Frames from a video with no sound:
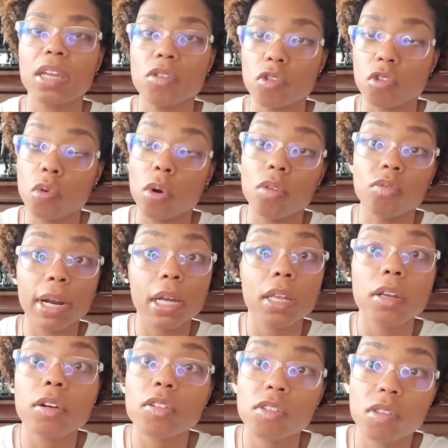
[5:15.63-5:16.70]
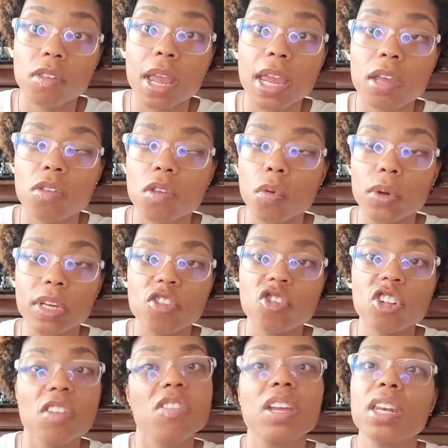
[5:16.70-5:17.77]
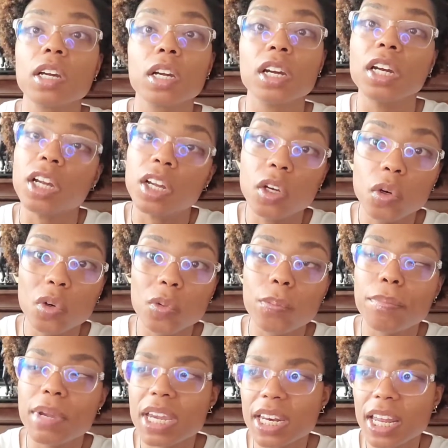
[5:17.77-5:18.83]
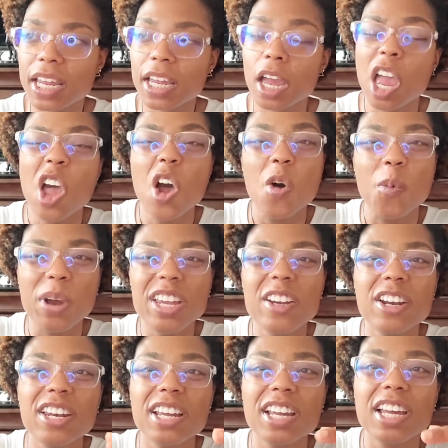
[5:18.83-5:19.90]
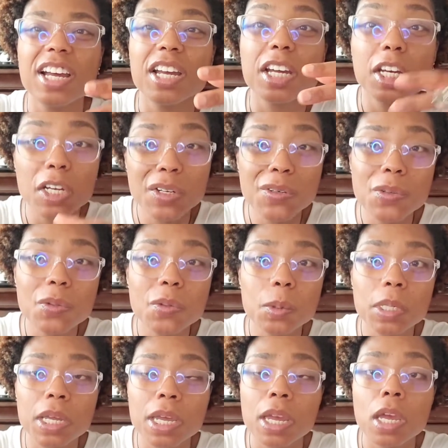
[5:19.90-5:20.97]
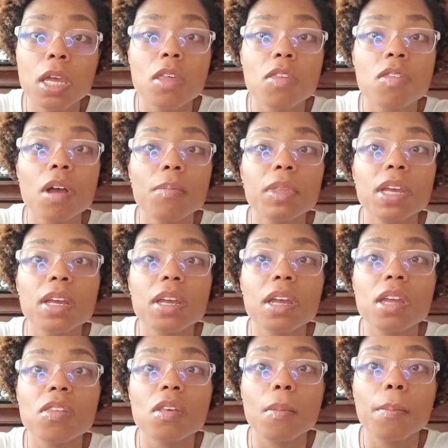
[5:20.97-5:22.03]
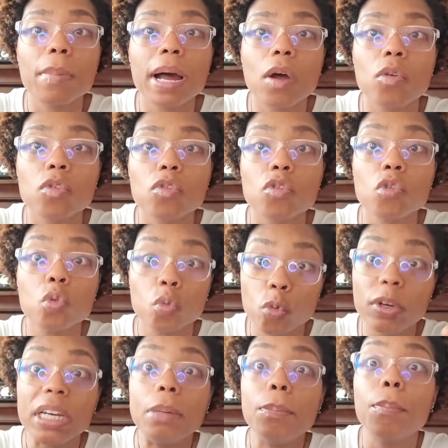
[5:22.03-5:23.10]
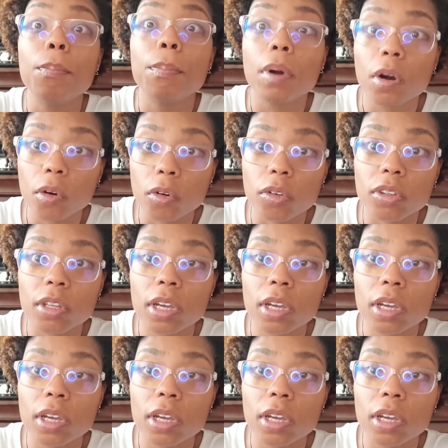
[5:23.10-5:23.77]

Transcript: into a regular state, so he's just in a cocoon, meaning when you're in a cocoon, something is about to rebirth.